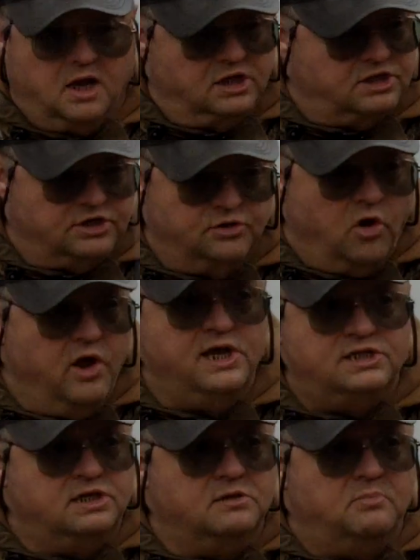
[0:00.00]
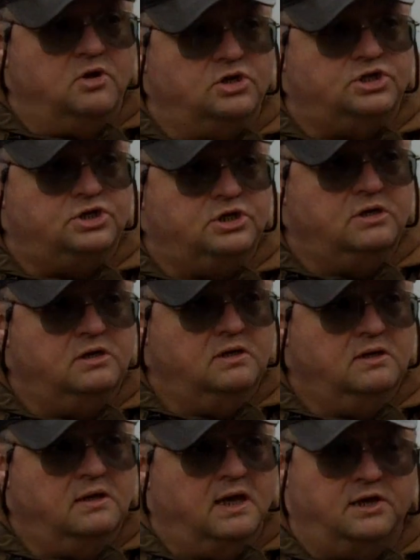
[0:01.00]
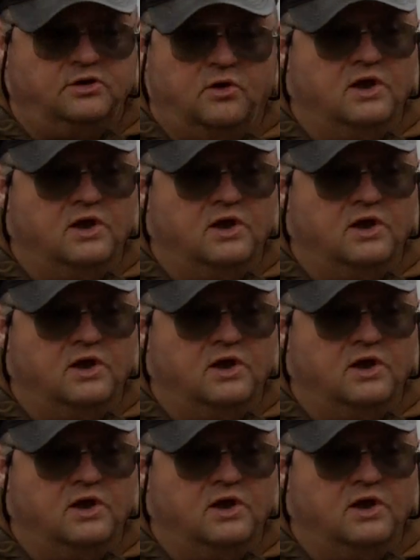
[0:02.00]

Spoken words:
Because a noise in the bush and a